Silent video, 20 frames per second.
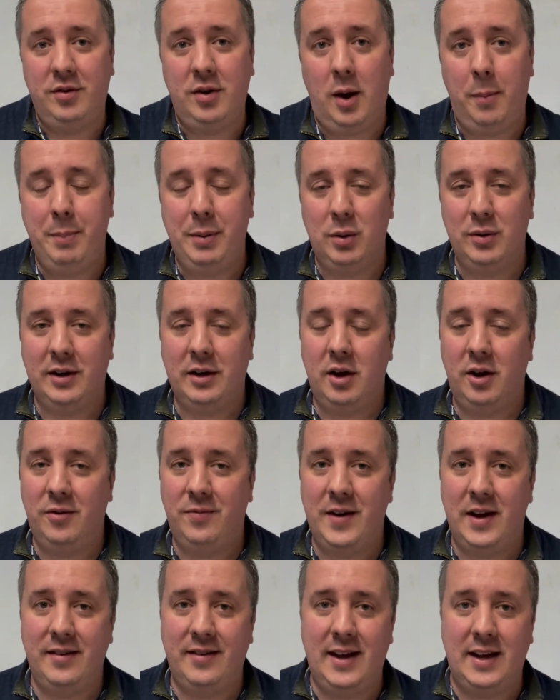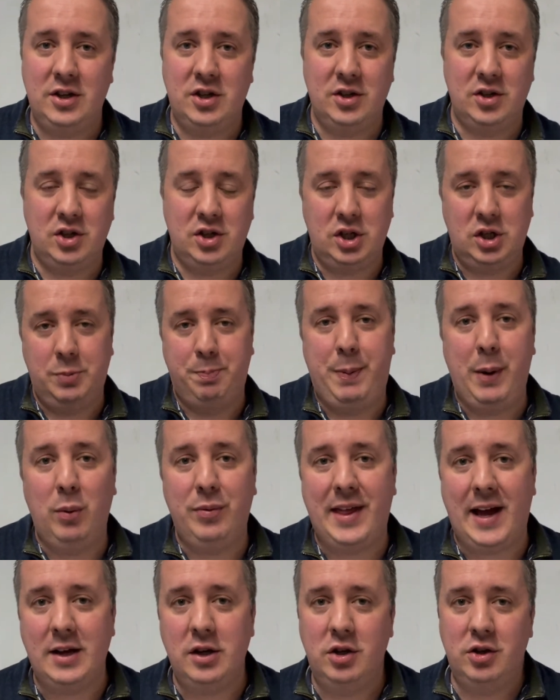start building those foundations,
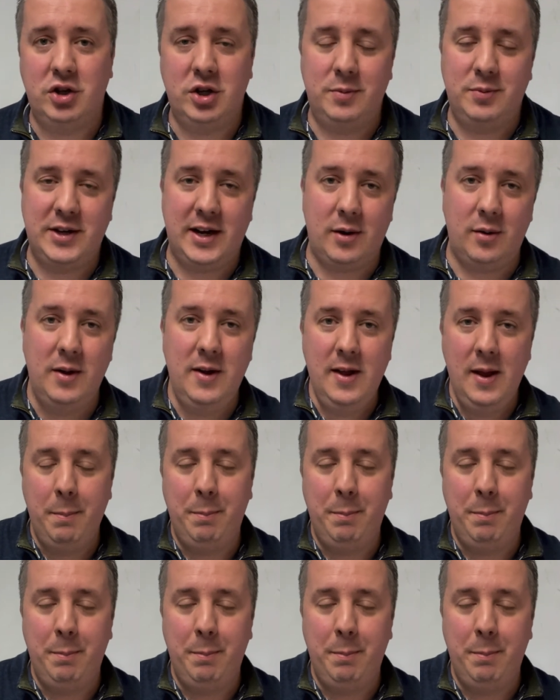build that YouTube channel,